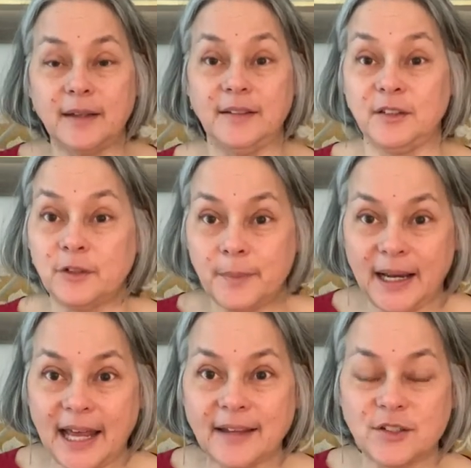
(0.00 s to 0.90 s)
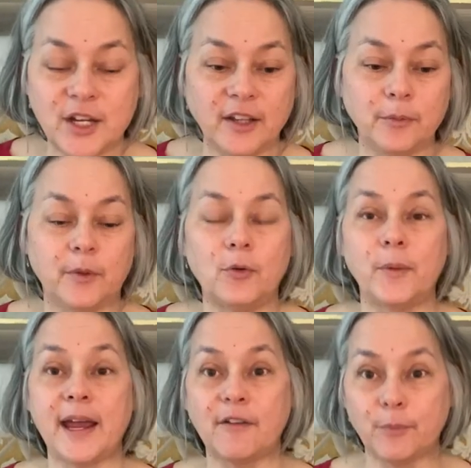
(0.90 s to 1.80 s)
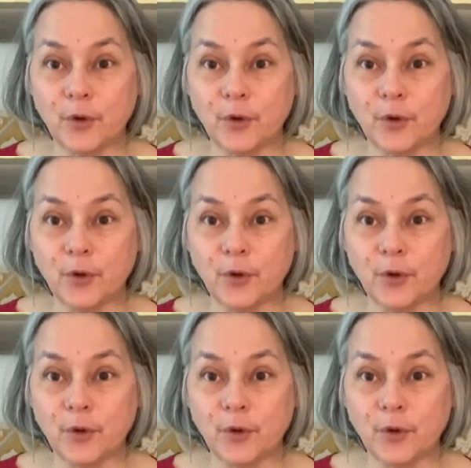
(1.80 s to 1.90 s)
because this was my last chance before we have